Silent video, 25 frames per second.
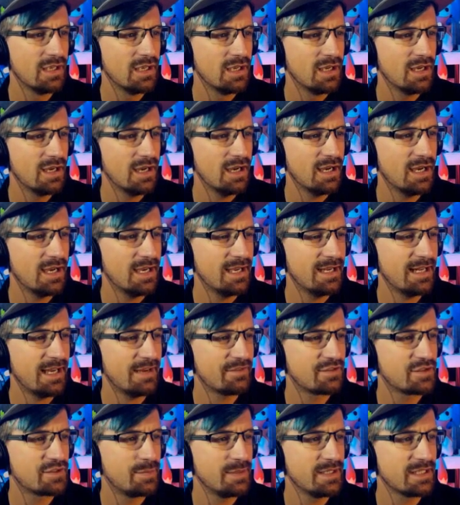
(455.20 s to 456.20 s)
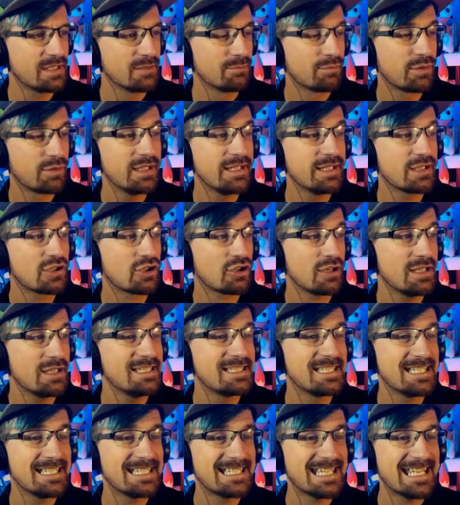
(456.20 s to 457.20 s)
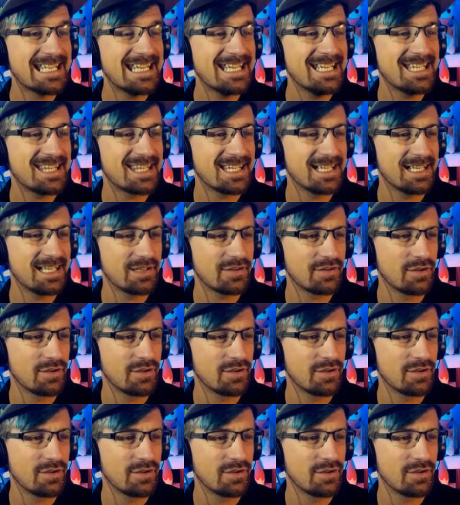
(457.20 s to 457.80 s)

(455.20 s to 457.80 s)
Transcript: I'd have to be completely crazy to eat that,